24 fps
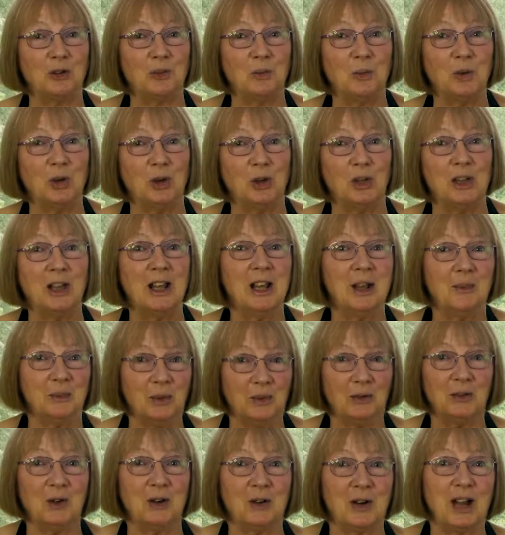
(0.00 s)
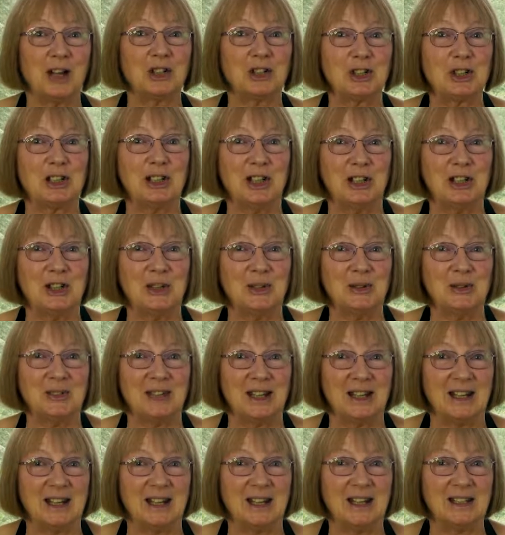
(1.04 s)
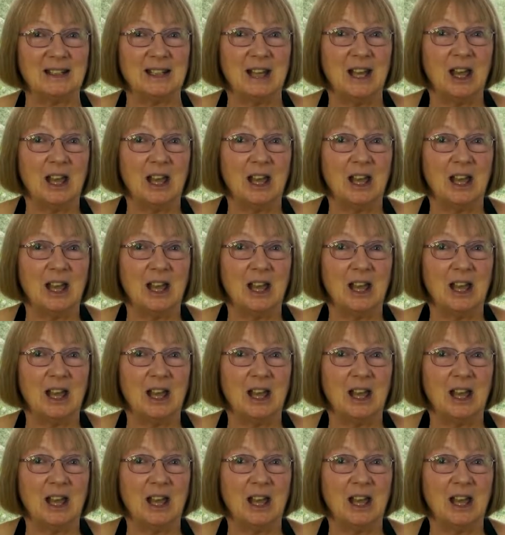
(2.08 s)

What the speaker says: wool before actually using it.